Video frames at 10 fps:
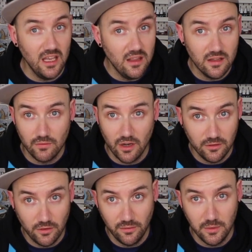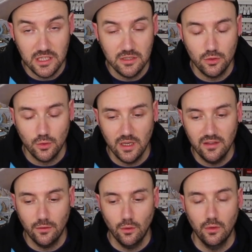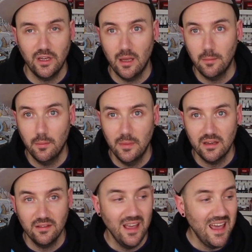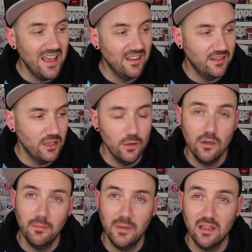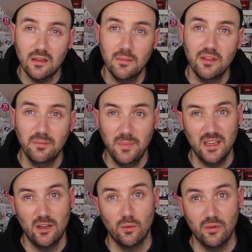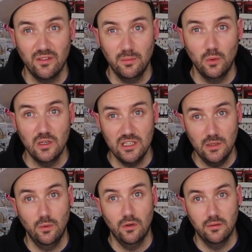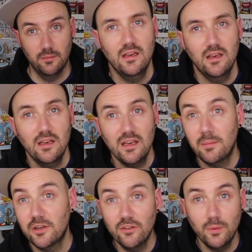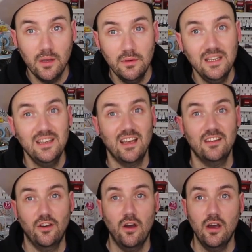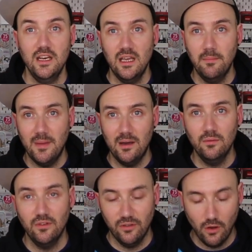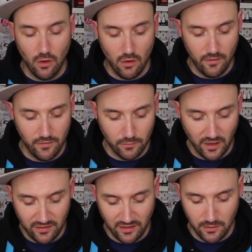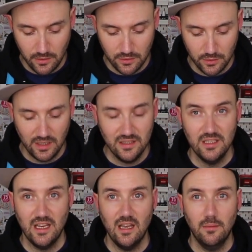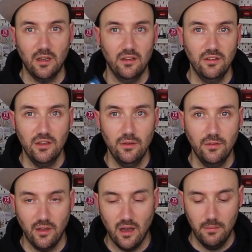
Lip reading: either Rice Krispie treats or cake pop mix is that you can make them as big or as small as you want. Now because we only need a tiny amount of rice cereal treat today, I'm going to use